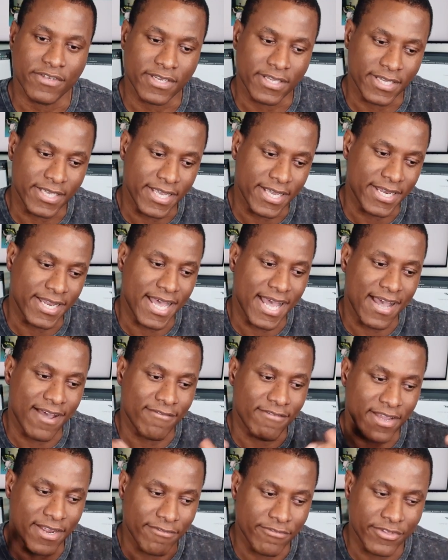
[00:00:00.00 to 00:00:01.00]
And again, they
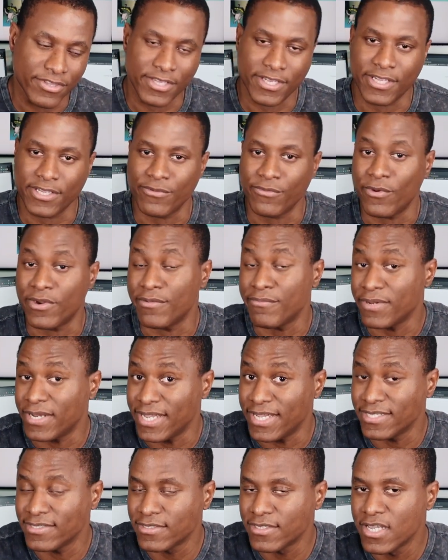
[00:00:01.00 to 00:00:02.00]
have everything in one
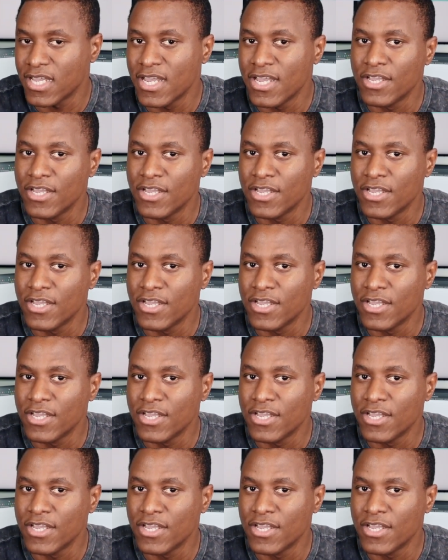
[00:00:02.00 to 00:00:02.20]
place.